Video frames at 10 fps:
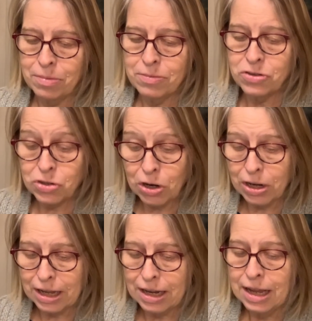
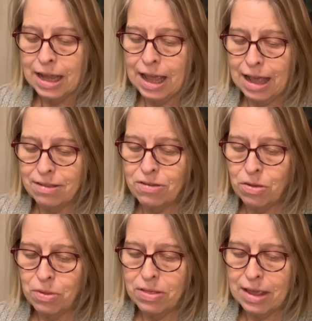started, and
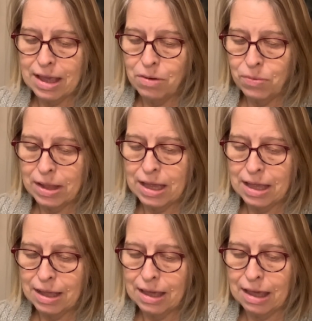so that they can
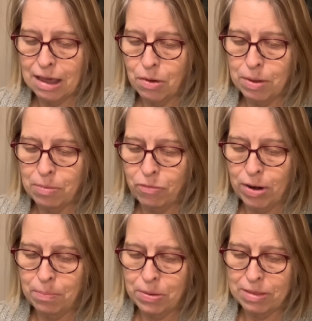really get going before
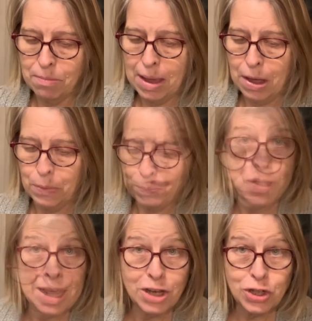I put them out. You
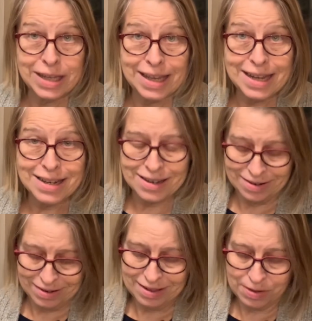can actually eat
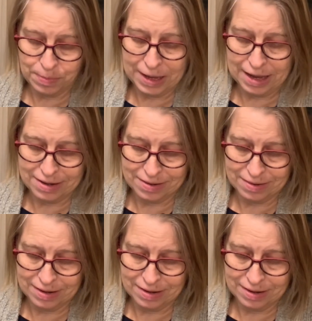this plant.